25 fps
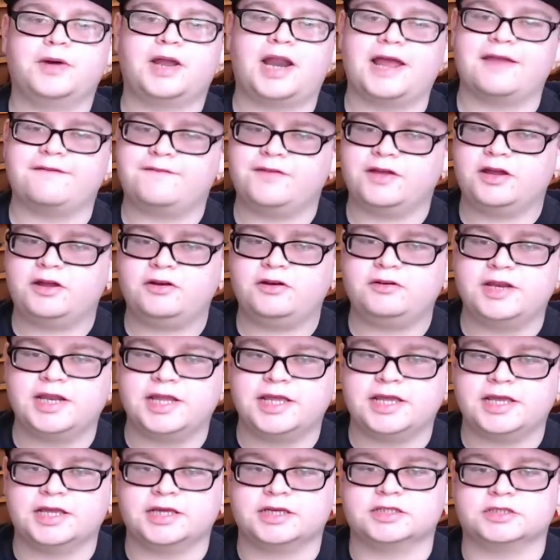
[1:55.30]
I found
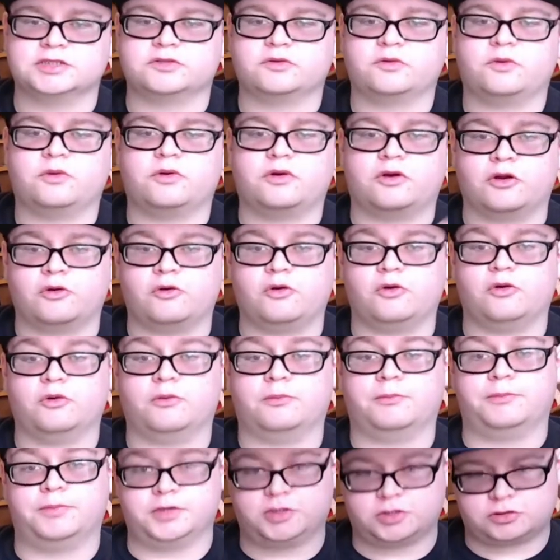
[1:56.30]
Nia's
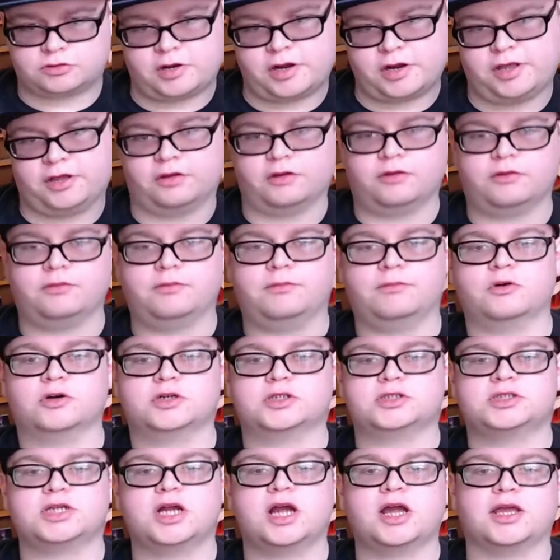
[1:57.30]
quote-unquote betrayal
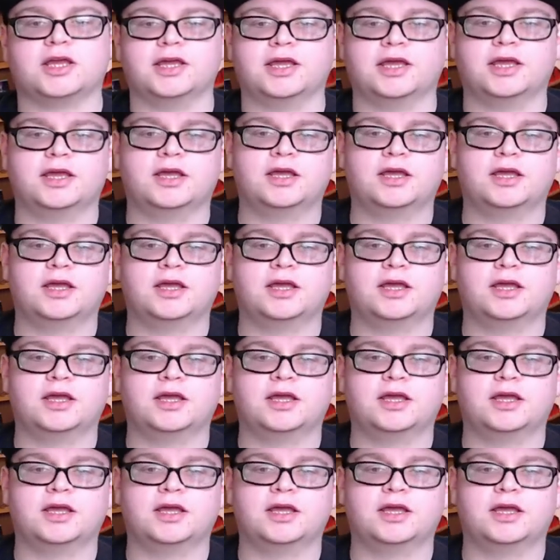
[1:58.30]
more shocking.